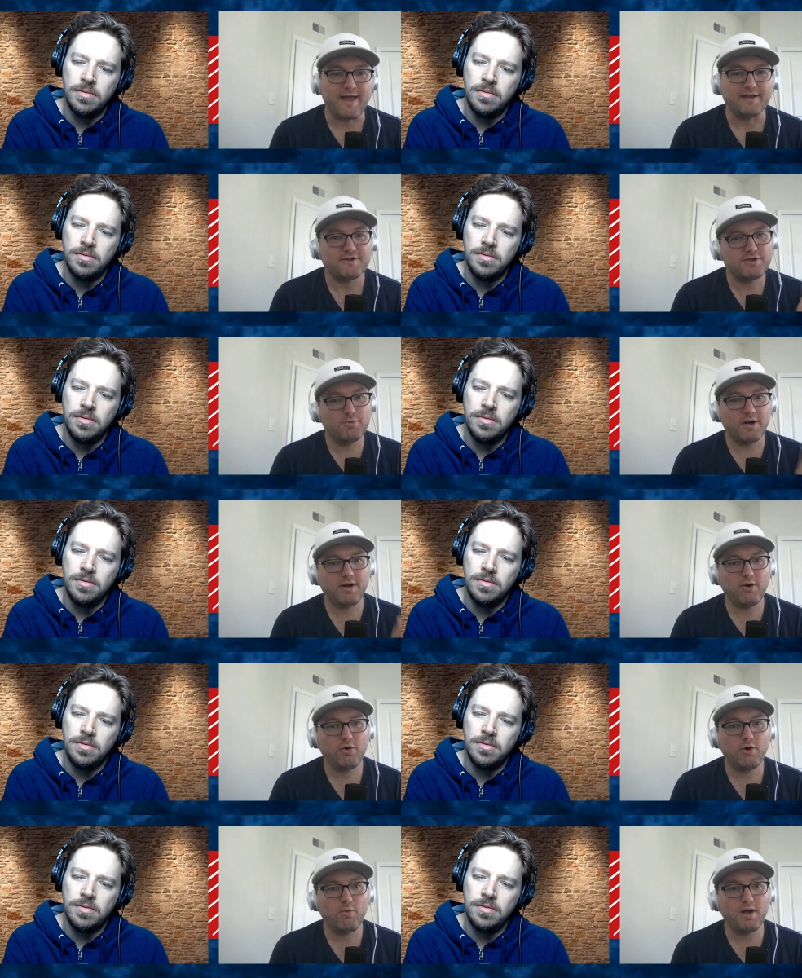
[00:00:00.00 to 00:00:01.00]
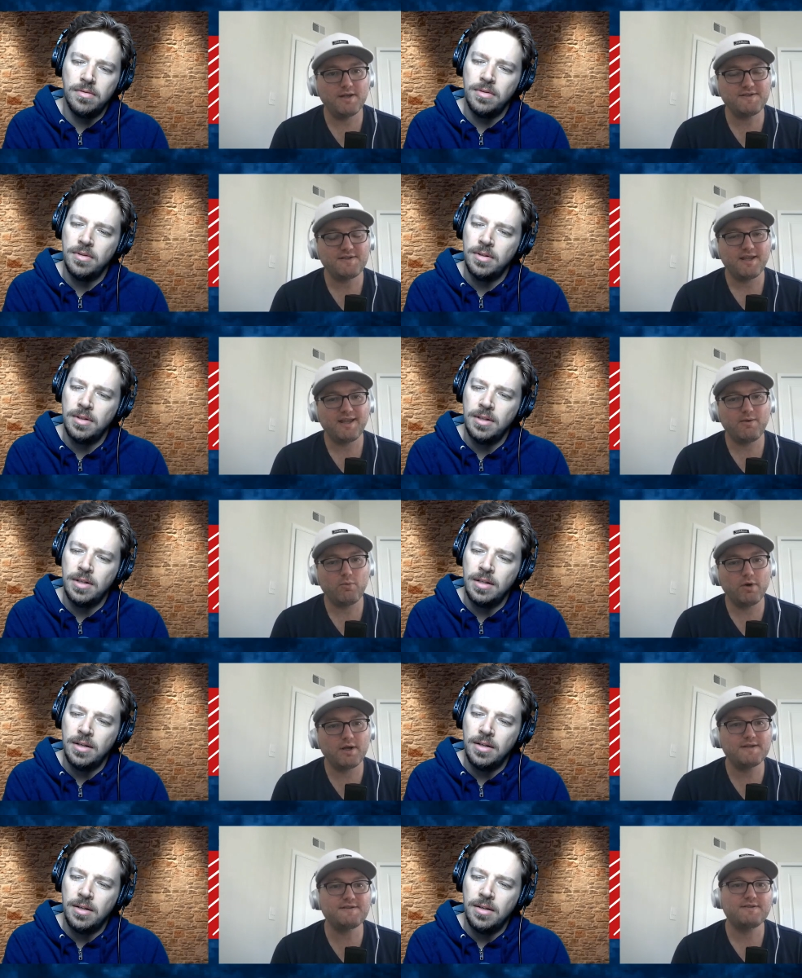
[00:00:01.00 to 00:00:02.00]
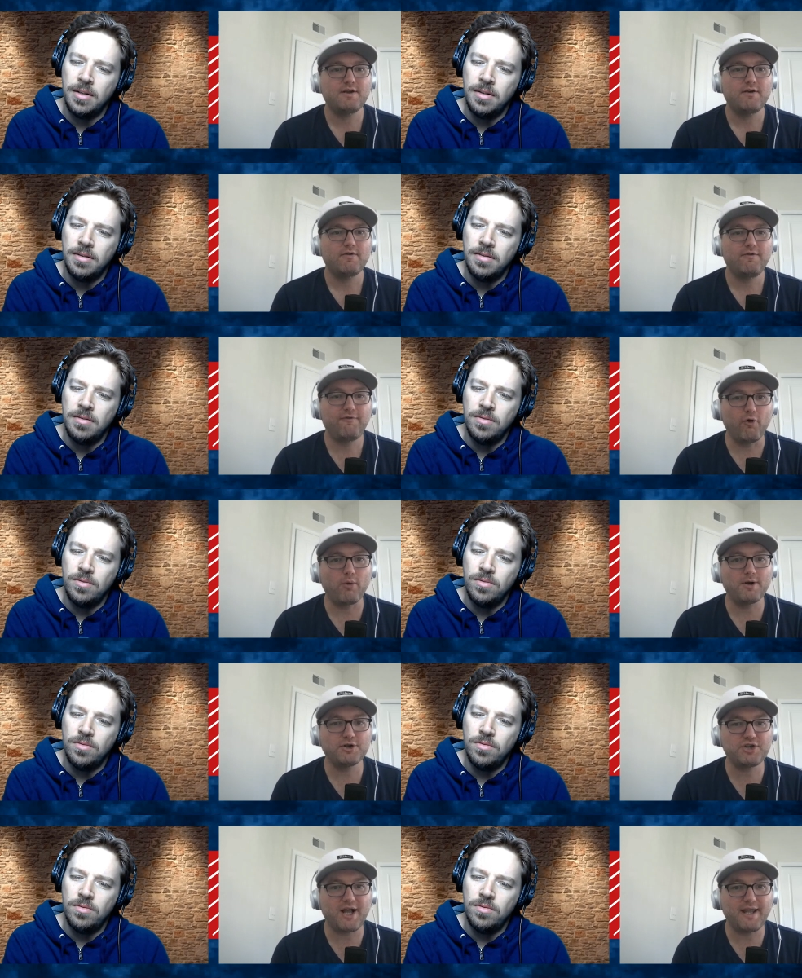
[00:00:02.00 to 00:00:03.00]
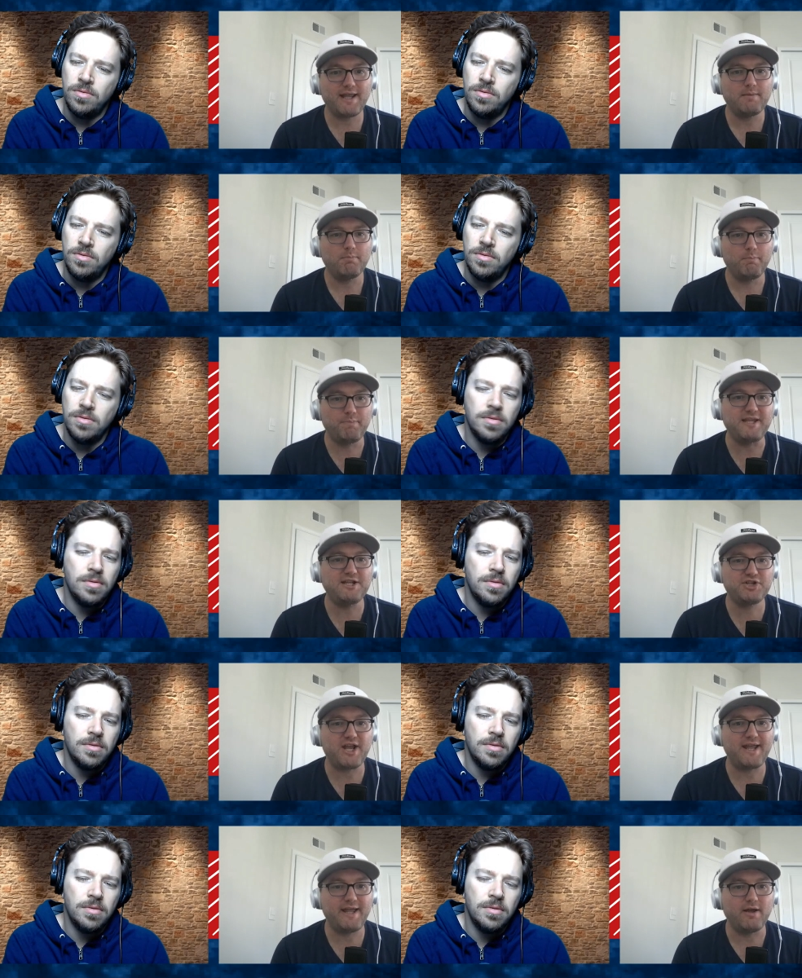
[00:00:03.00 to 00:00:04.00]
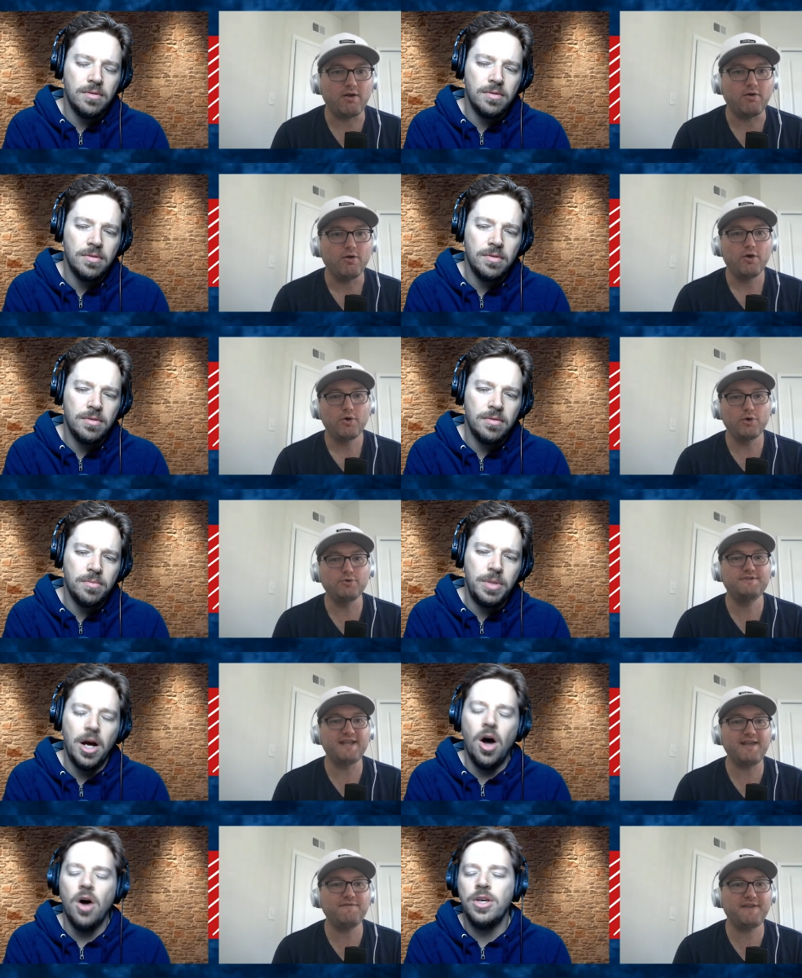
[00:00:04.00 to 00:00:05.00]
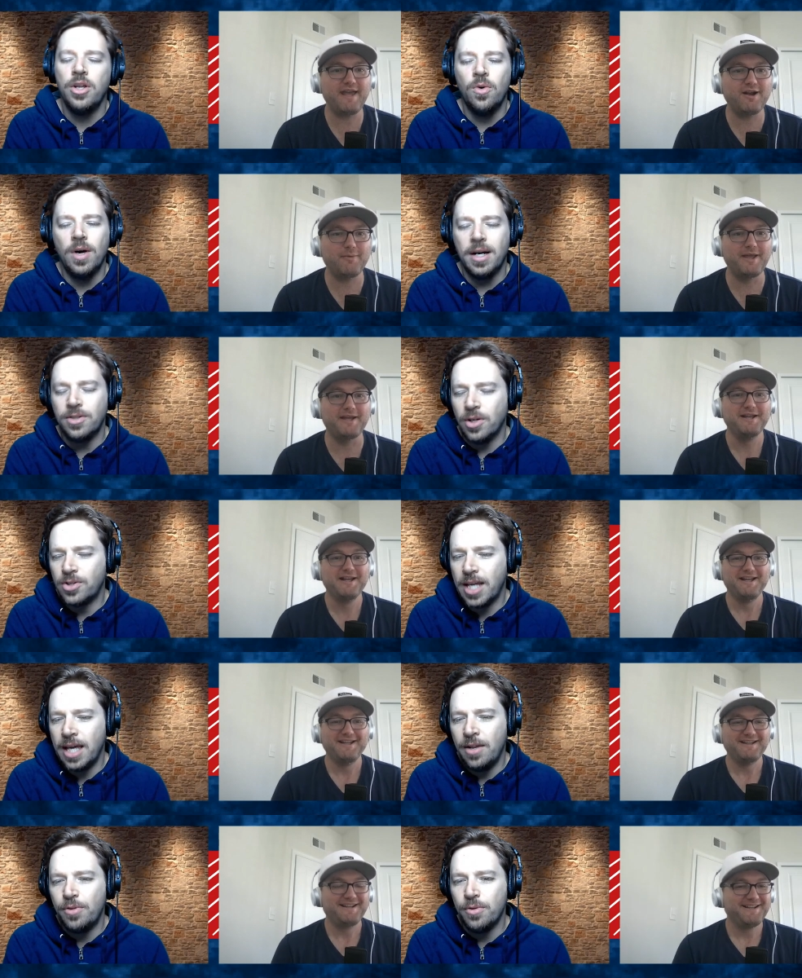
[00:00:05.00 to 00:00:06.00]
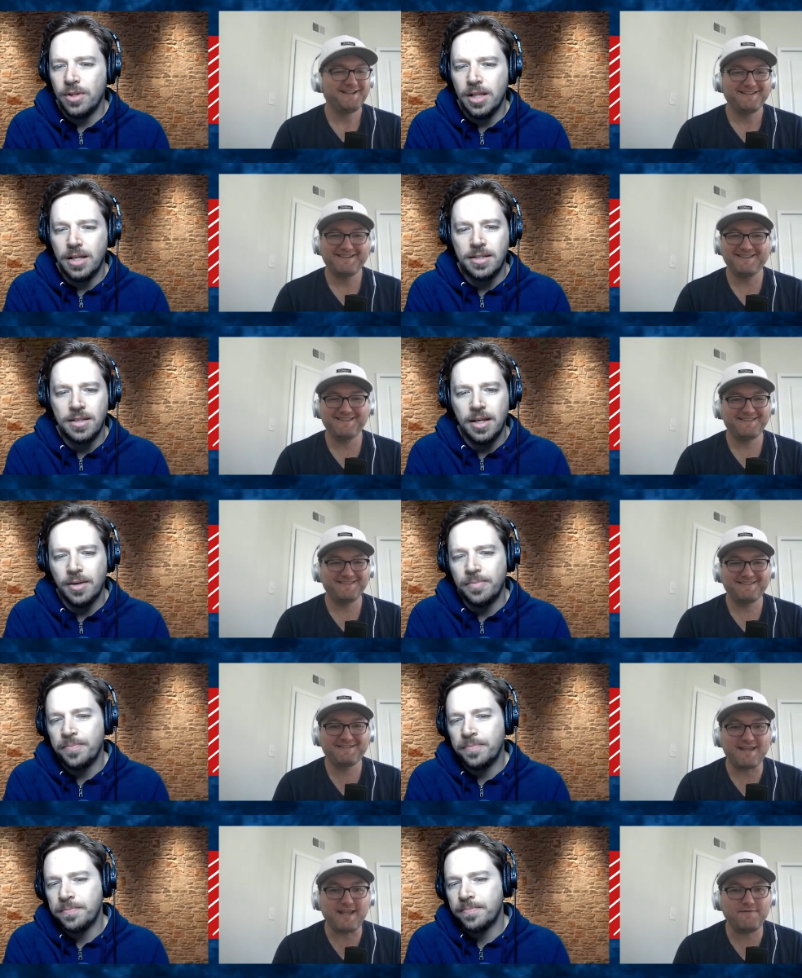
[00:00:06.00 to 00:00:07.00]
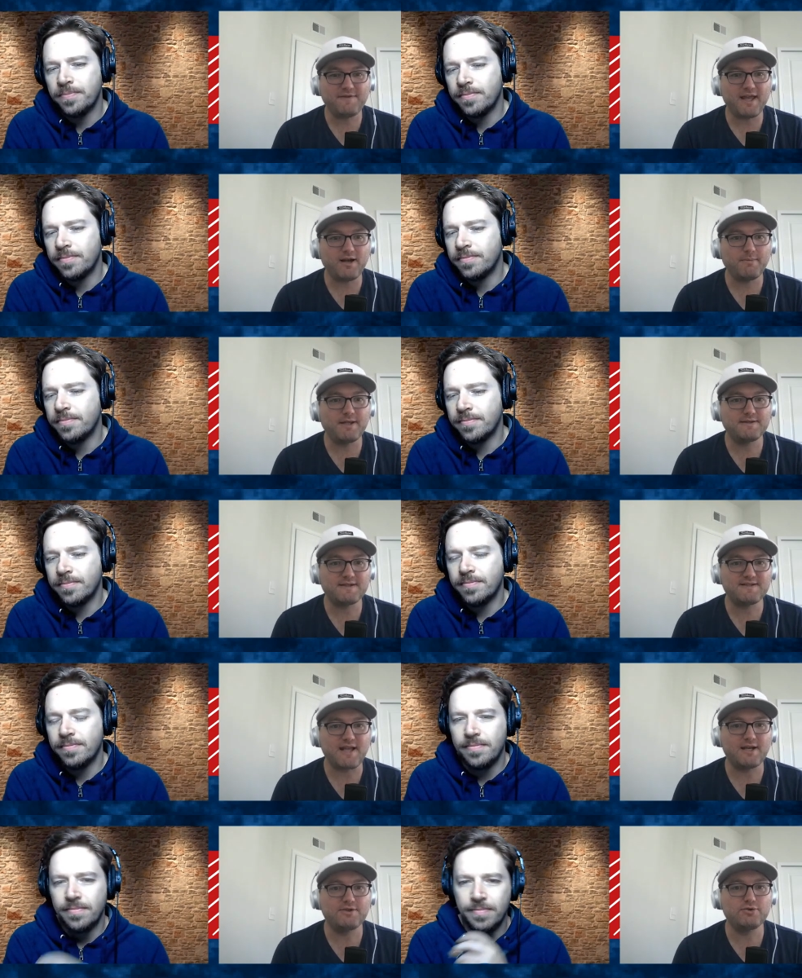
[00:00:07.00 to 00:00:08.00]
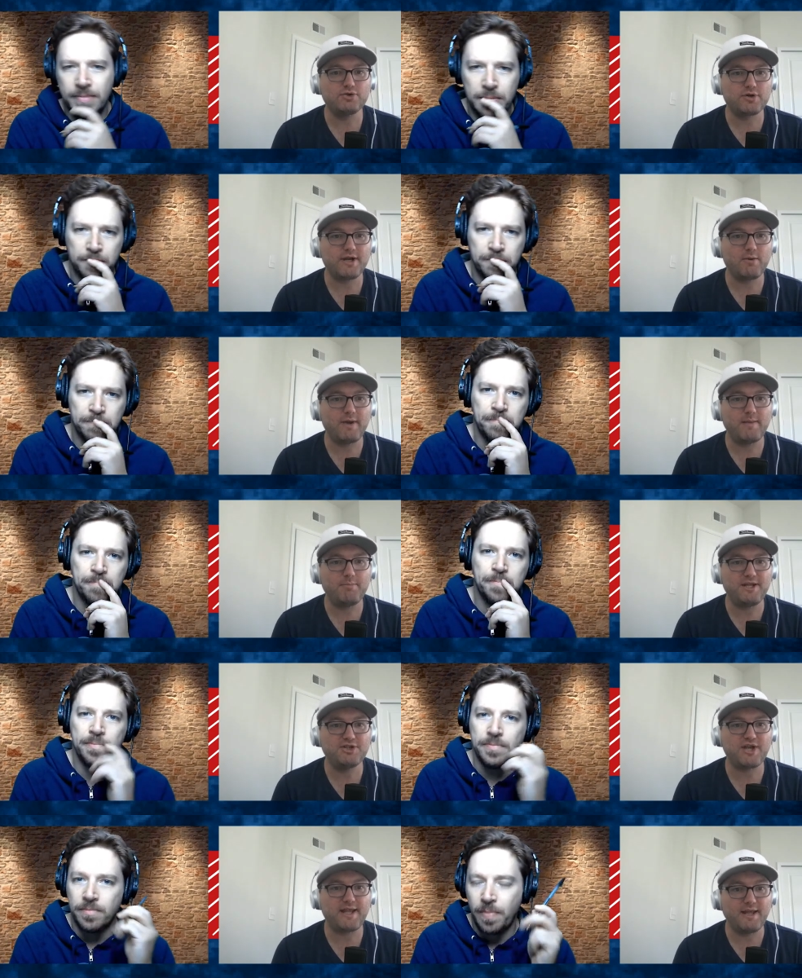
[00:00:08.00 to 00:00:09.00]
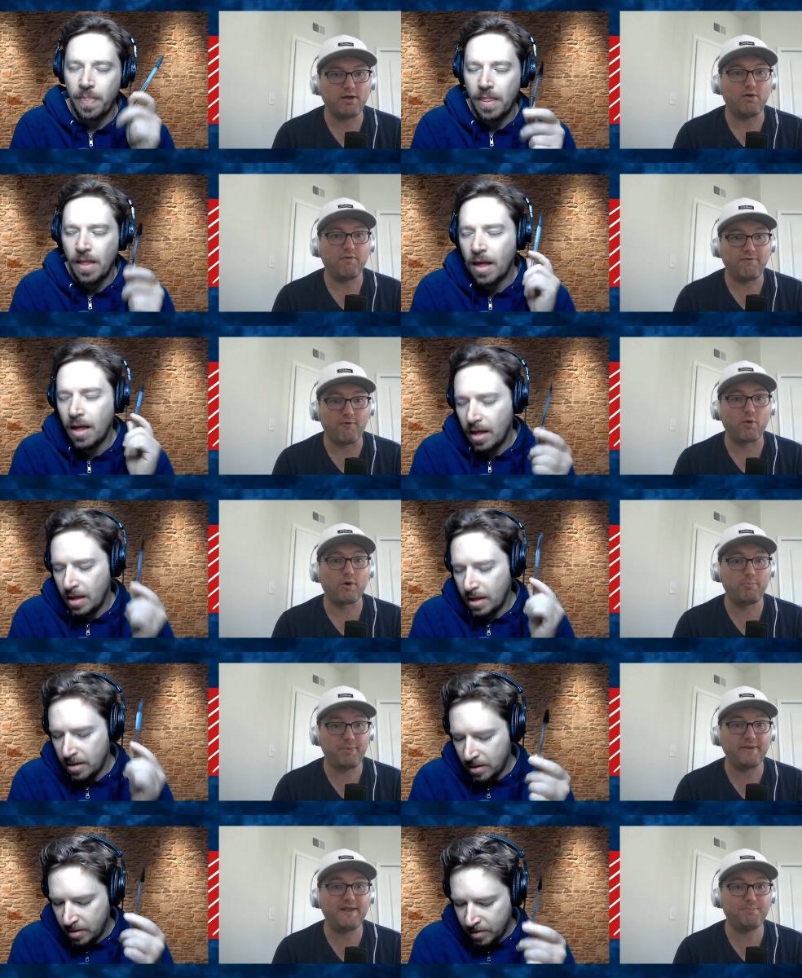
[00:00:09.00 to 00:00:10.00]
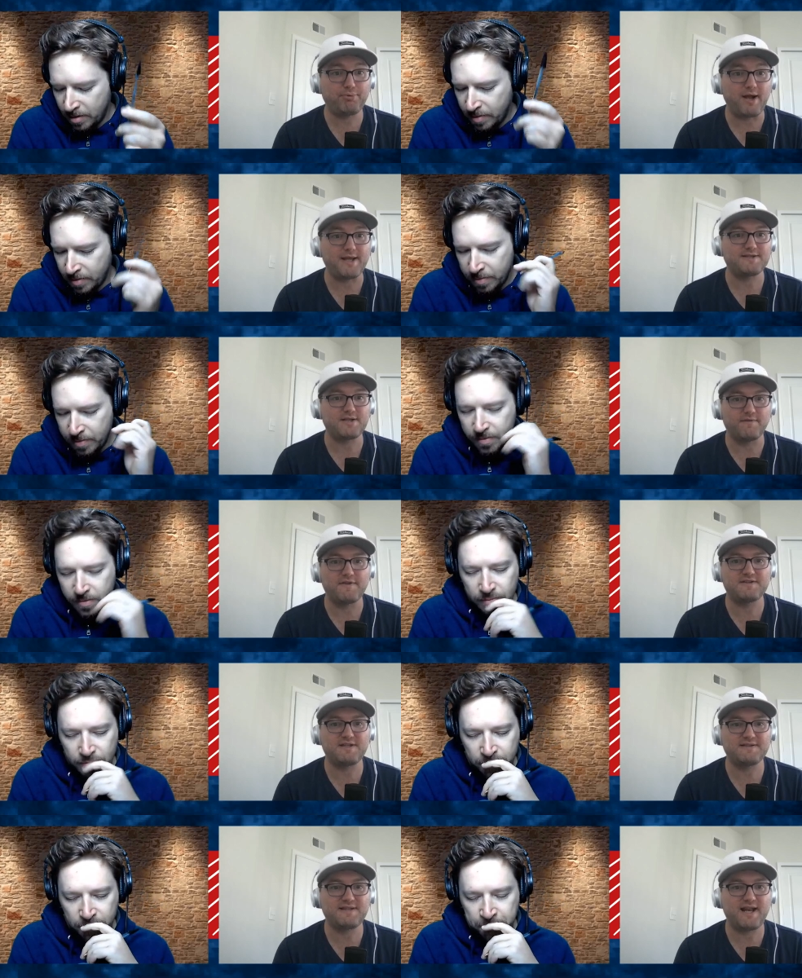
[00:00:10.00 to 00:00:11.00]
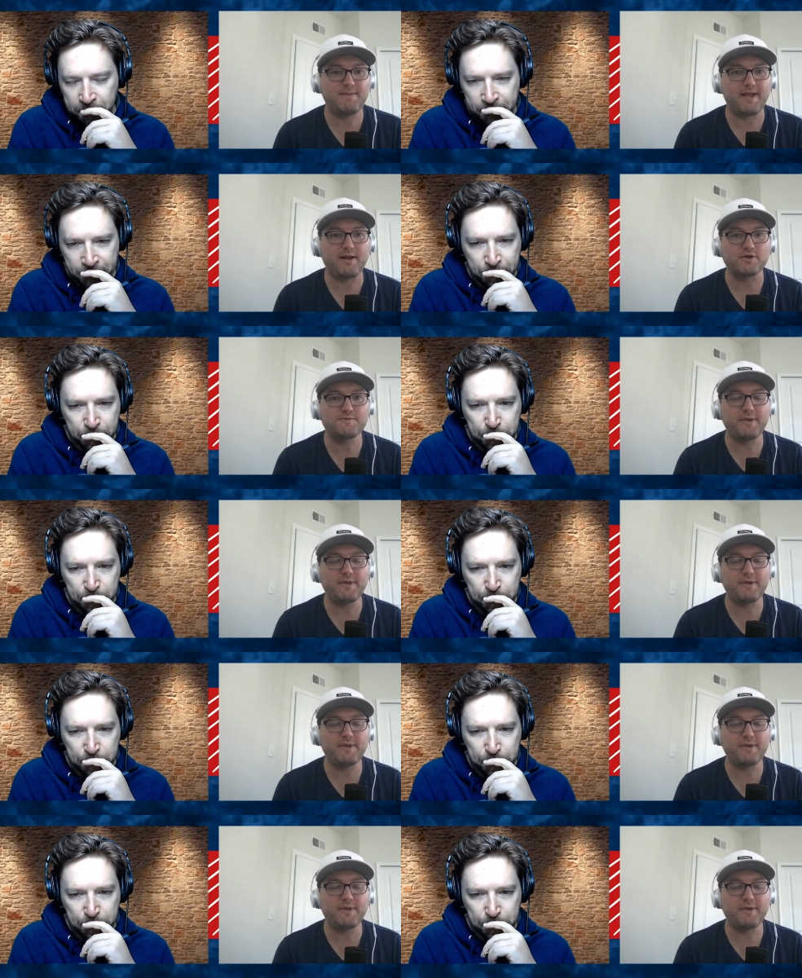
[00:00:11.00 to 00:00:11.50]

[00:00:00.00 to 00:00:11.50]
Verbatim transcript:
Speaker 1: that. Do you want to know who it was? It was former giant BJ Hill, who oh, you know what? I was
Speaker 2: scanning through the list. Yeah,
Speaker 1: Dave Gettleman decided to trade away BJ Hill for Billy Price of the Cincinnati Bengals.